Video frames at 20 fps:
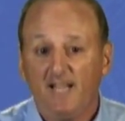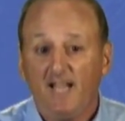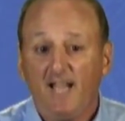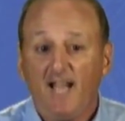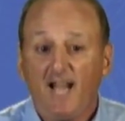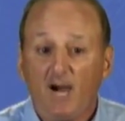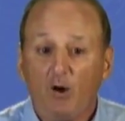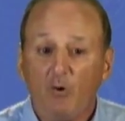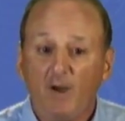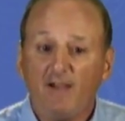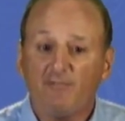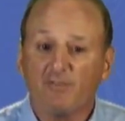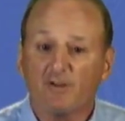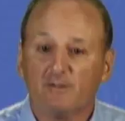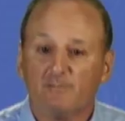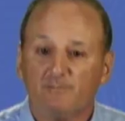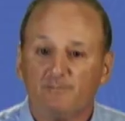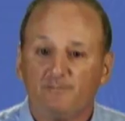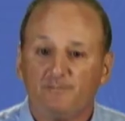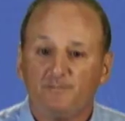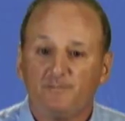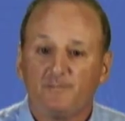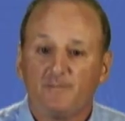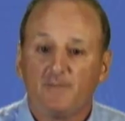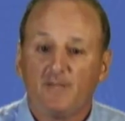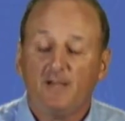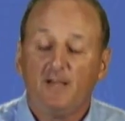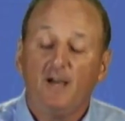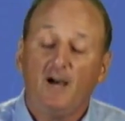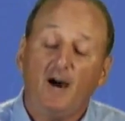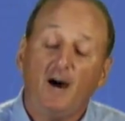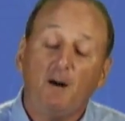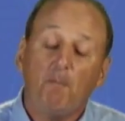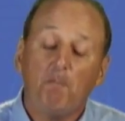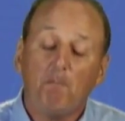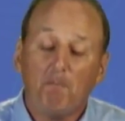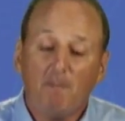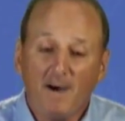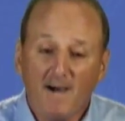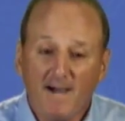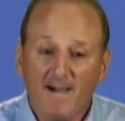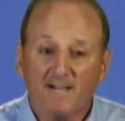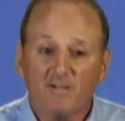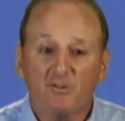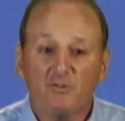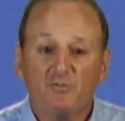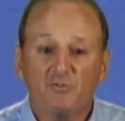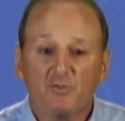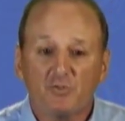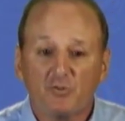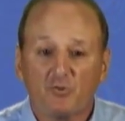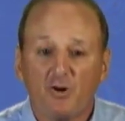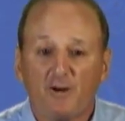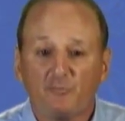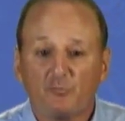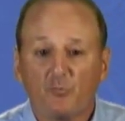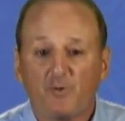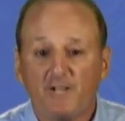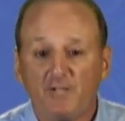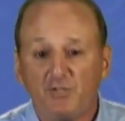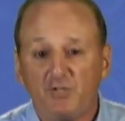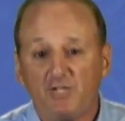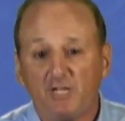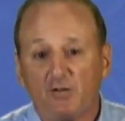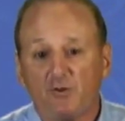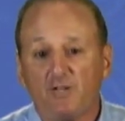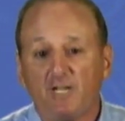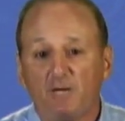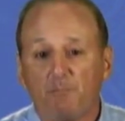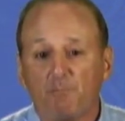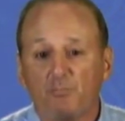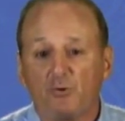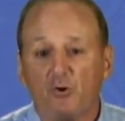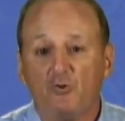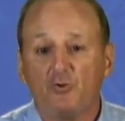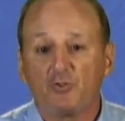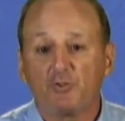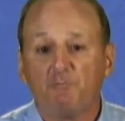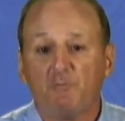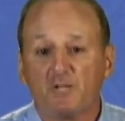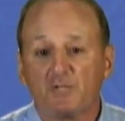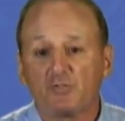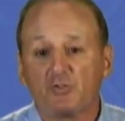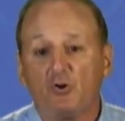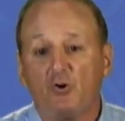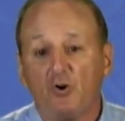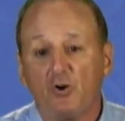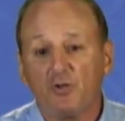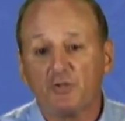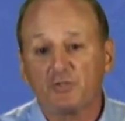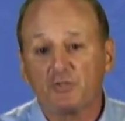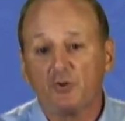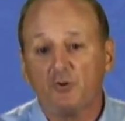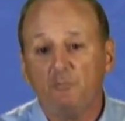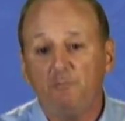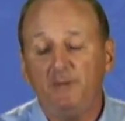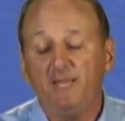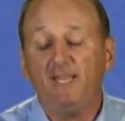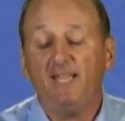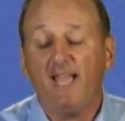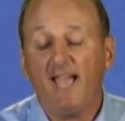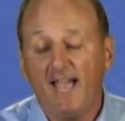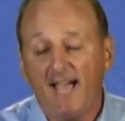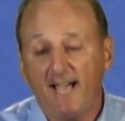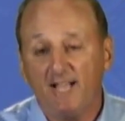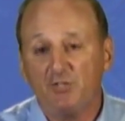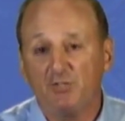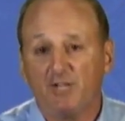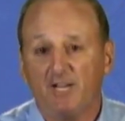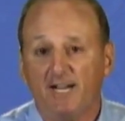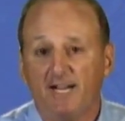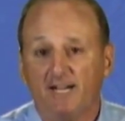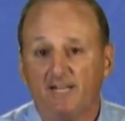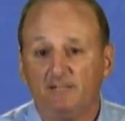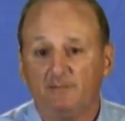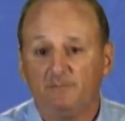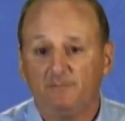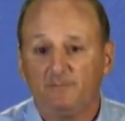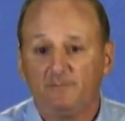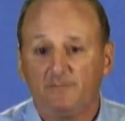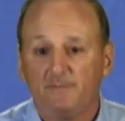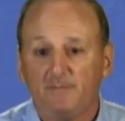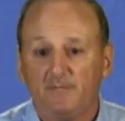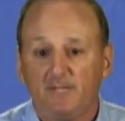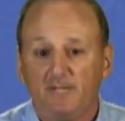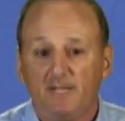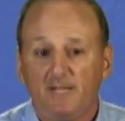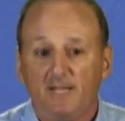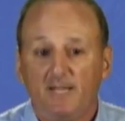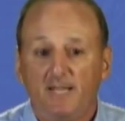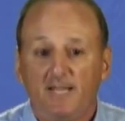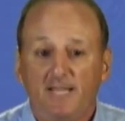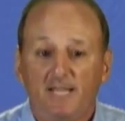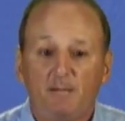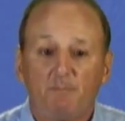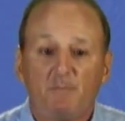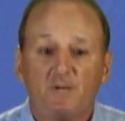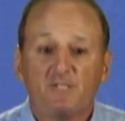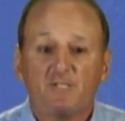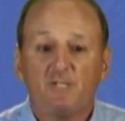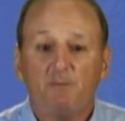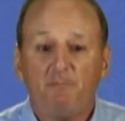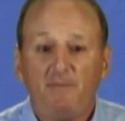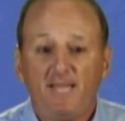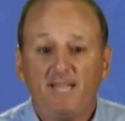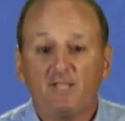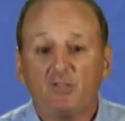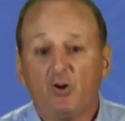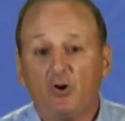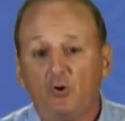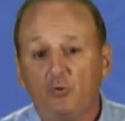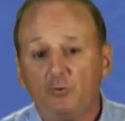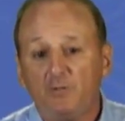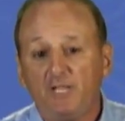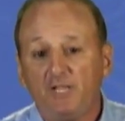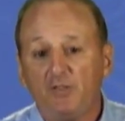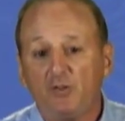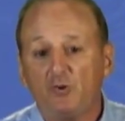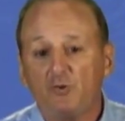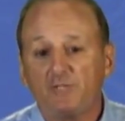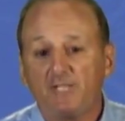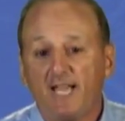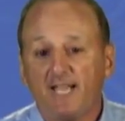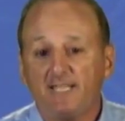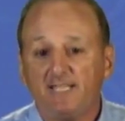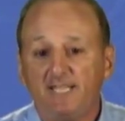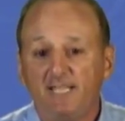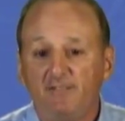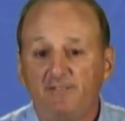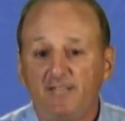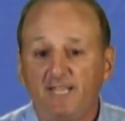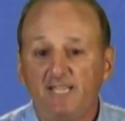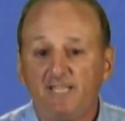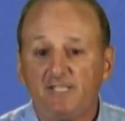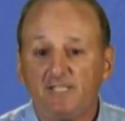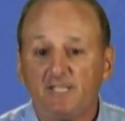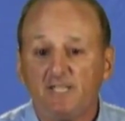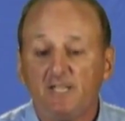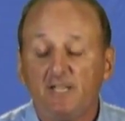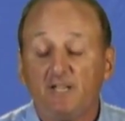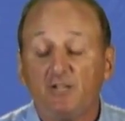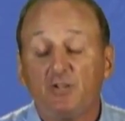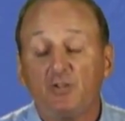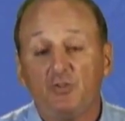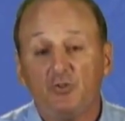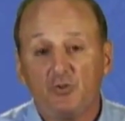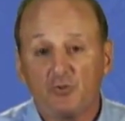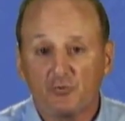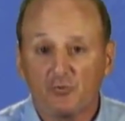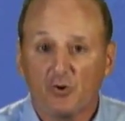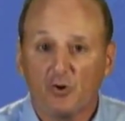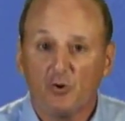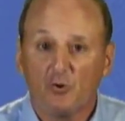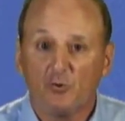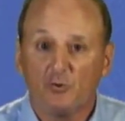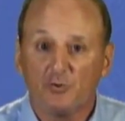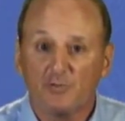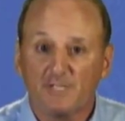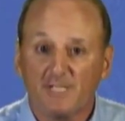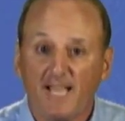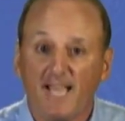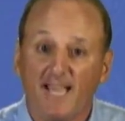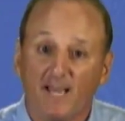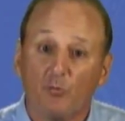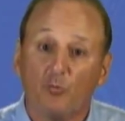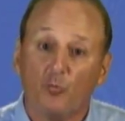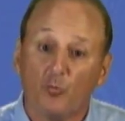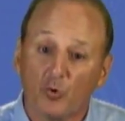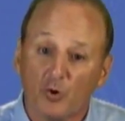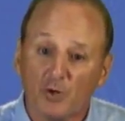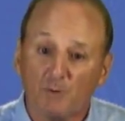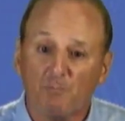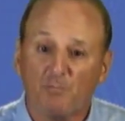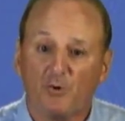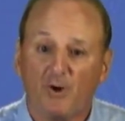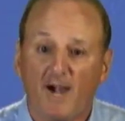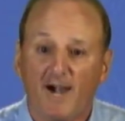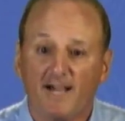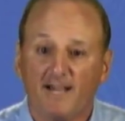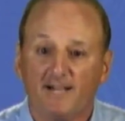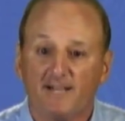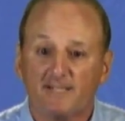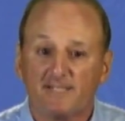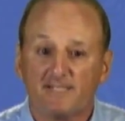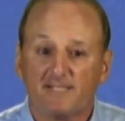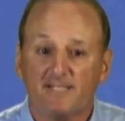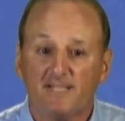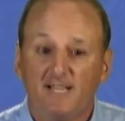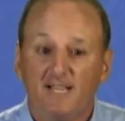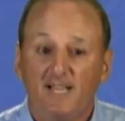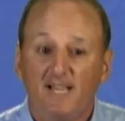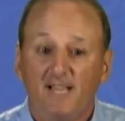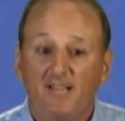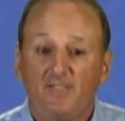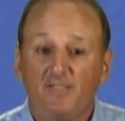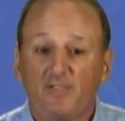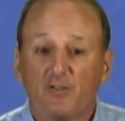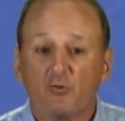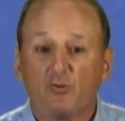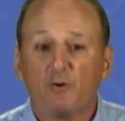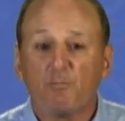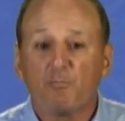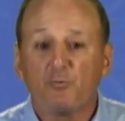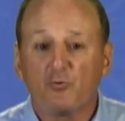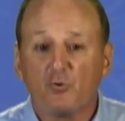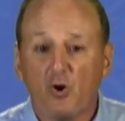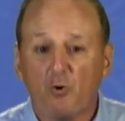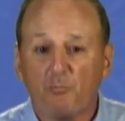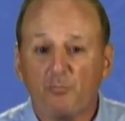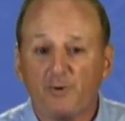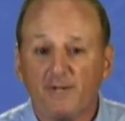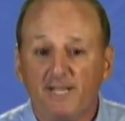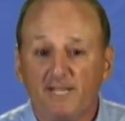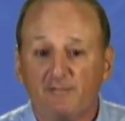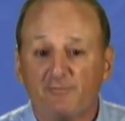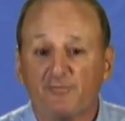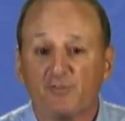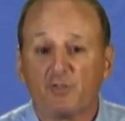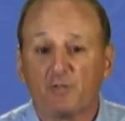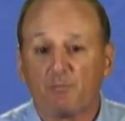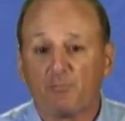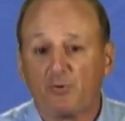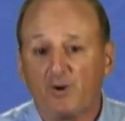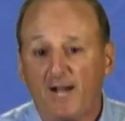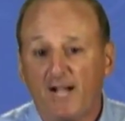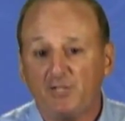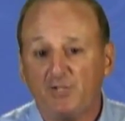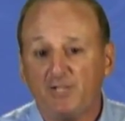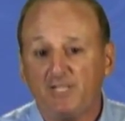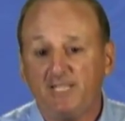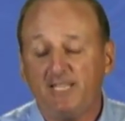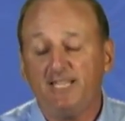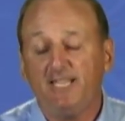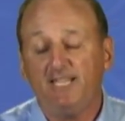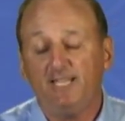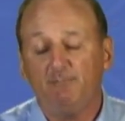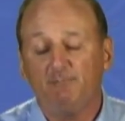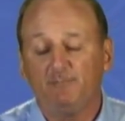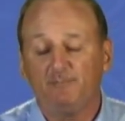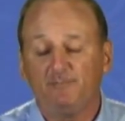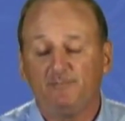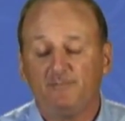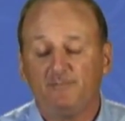However, a modern software engineering approach must also be agile. It must demand only those activities, controls, and work products that are appropriate for the project team